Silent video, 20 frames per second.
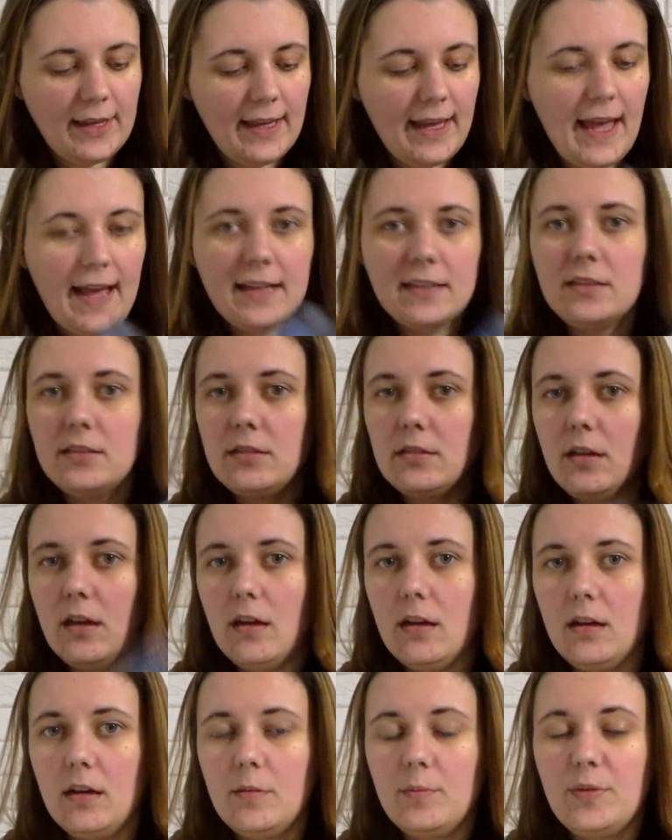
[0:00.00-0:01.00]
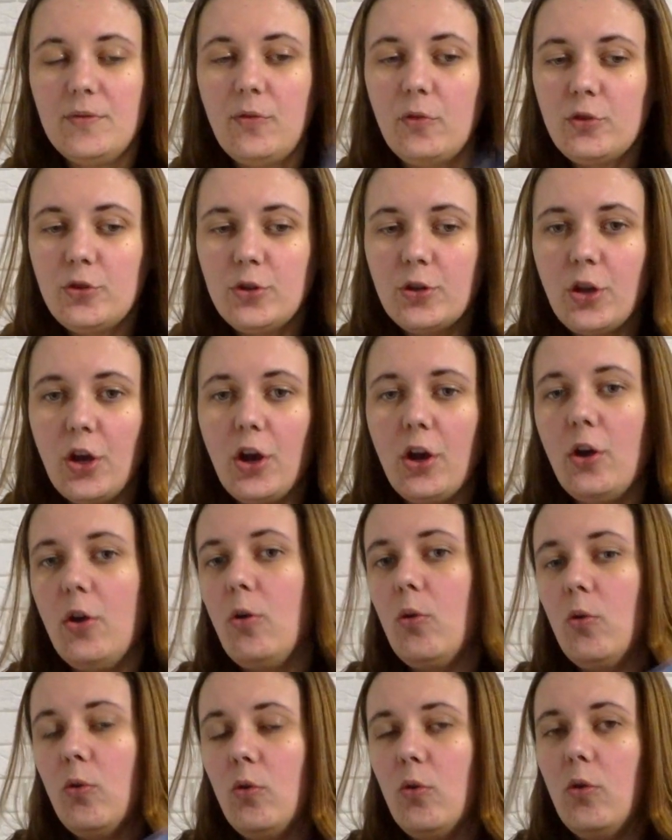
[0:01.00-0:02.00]
at before you go
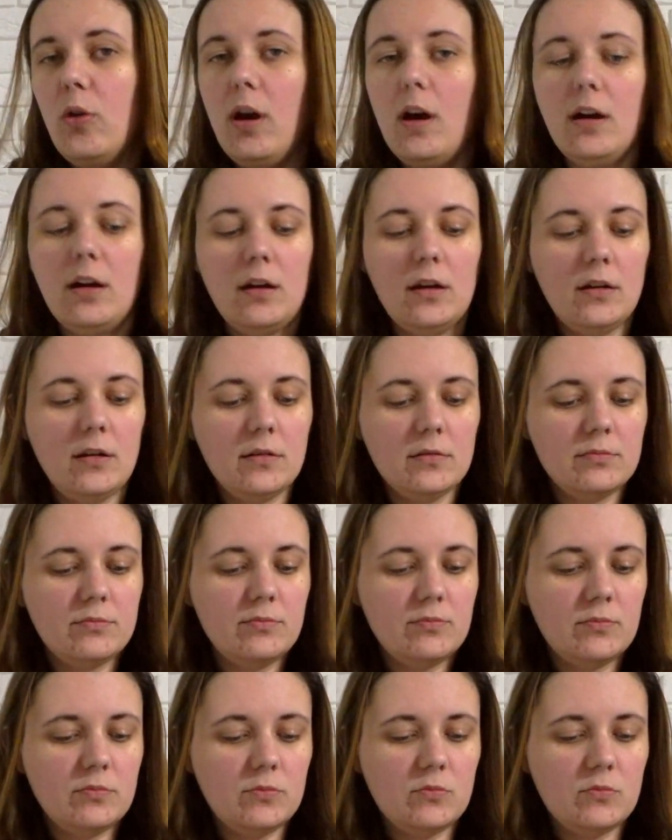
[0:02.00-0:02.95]
or